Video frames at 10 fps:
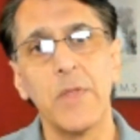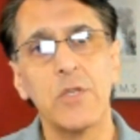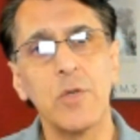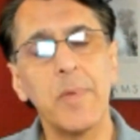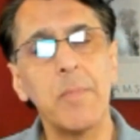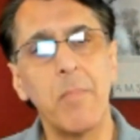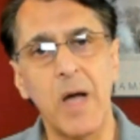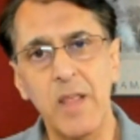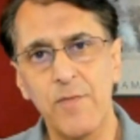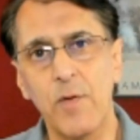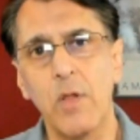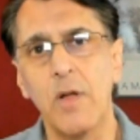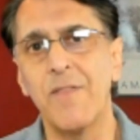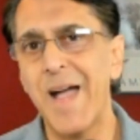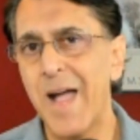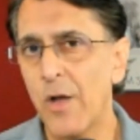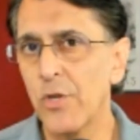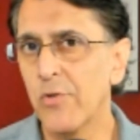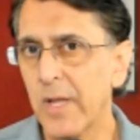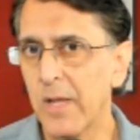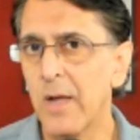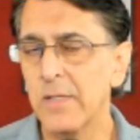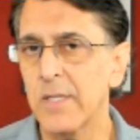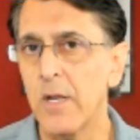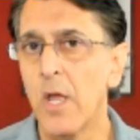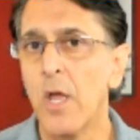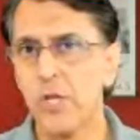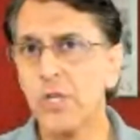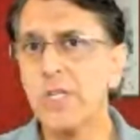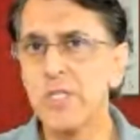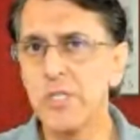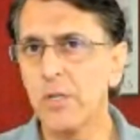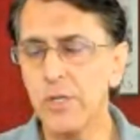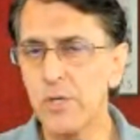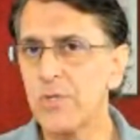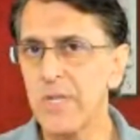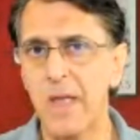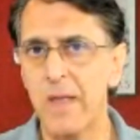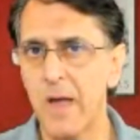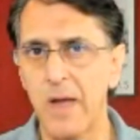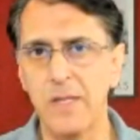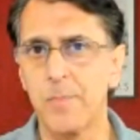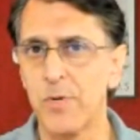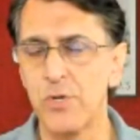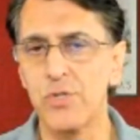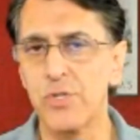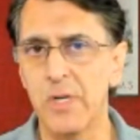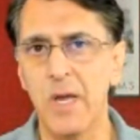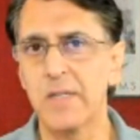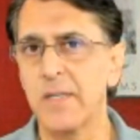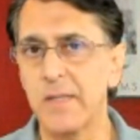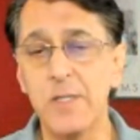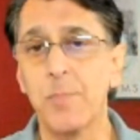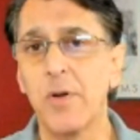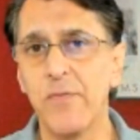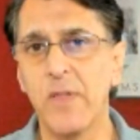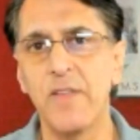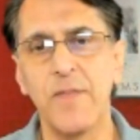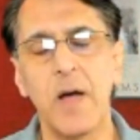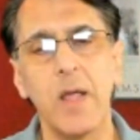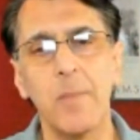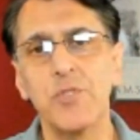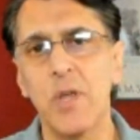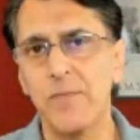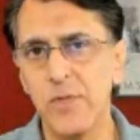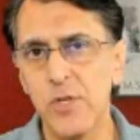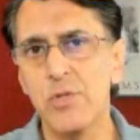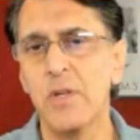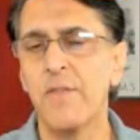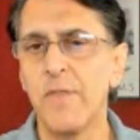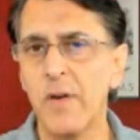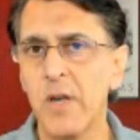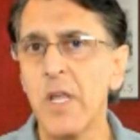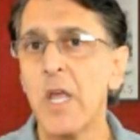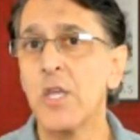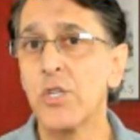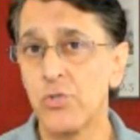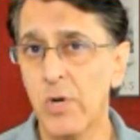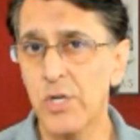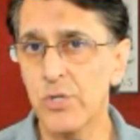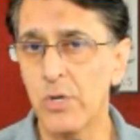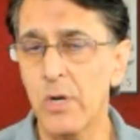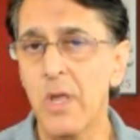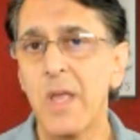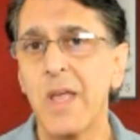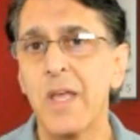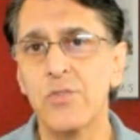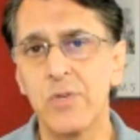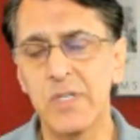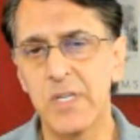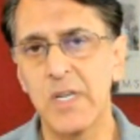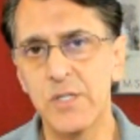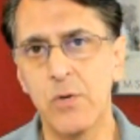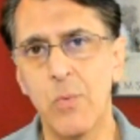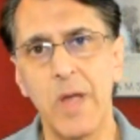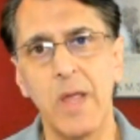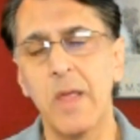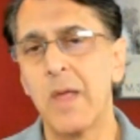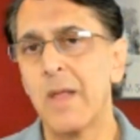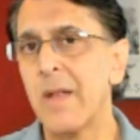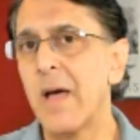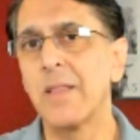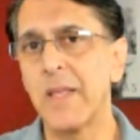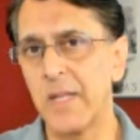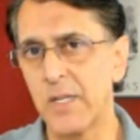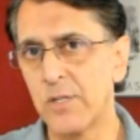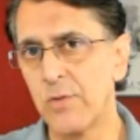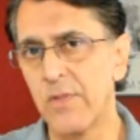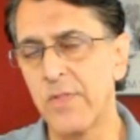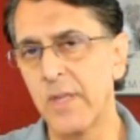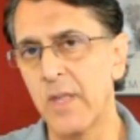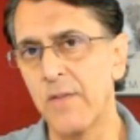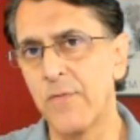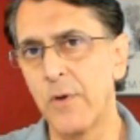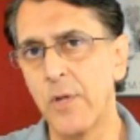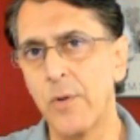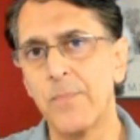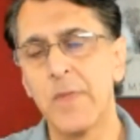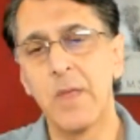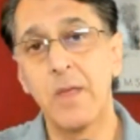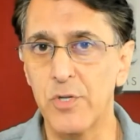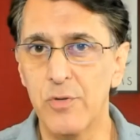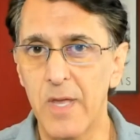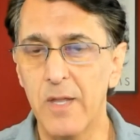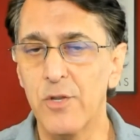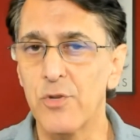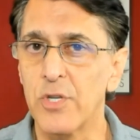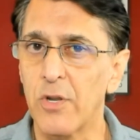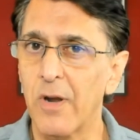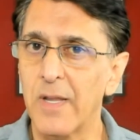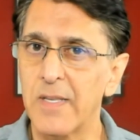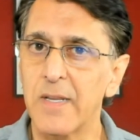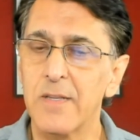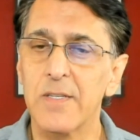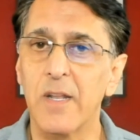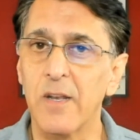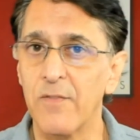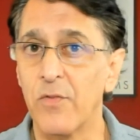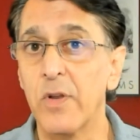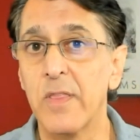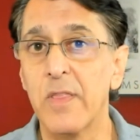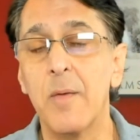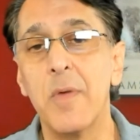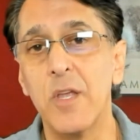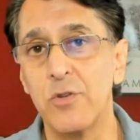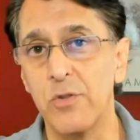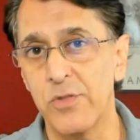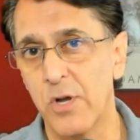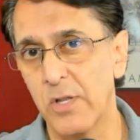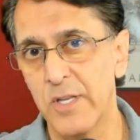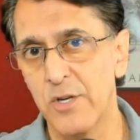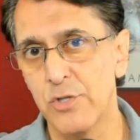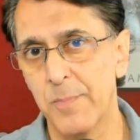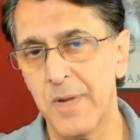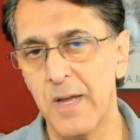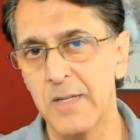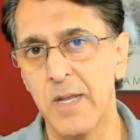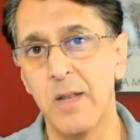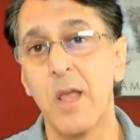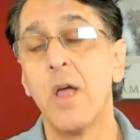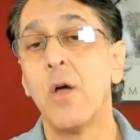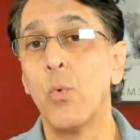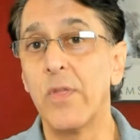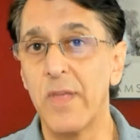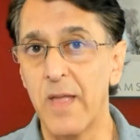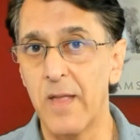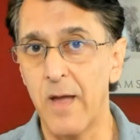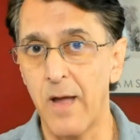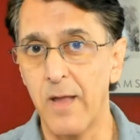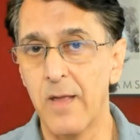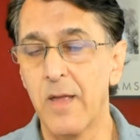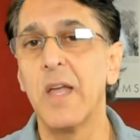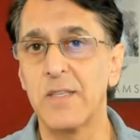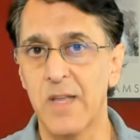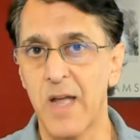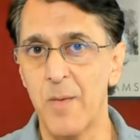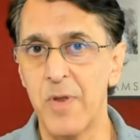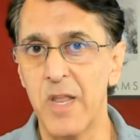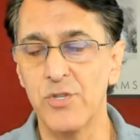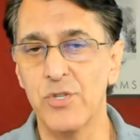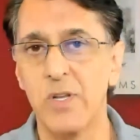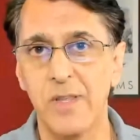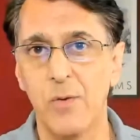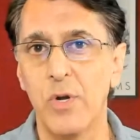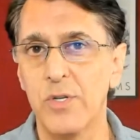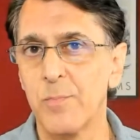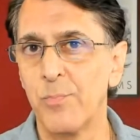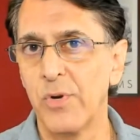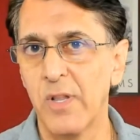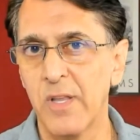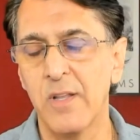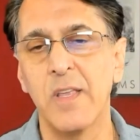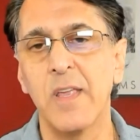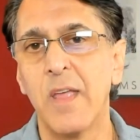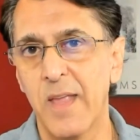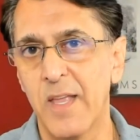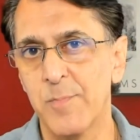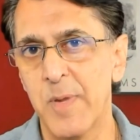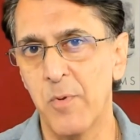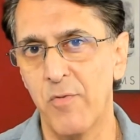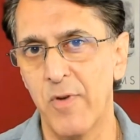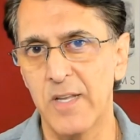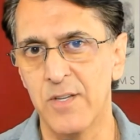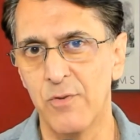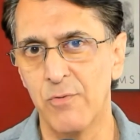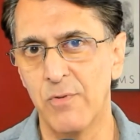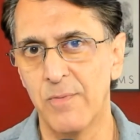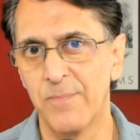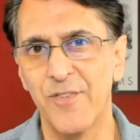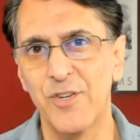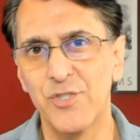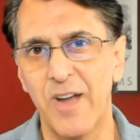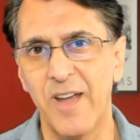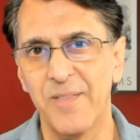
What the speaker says: So be mindful of how you create content. You can still use AI to produce your content. That's perfectly fine, but you have to use it in a very structured and strategic way, not let it do the thinking for you. Do that using your ideas and converting them into thought leadership content with AI. It's a combination that works brilliantly and gets people ranked in Google. Give it a try.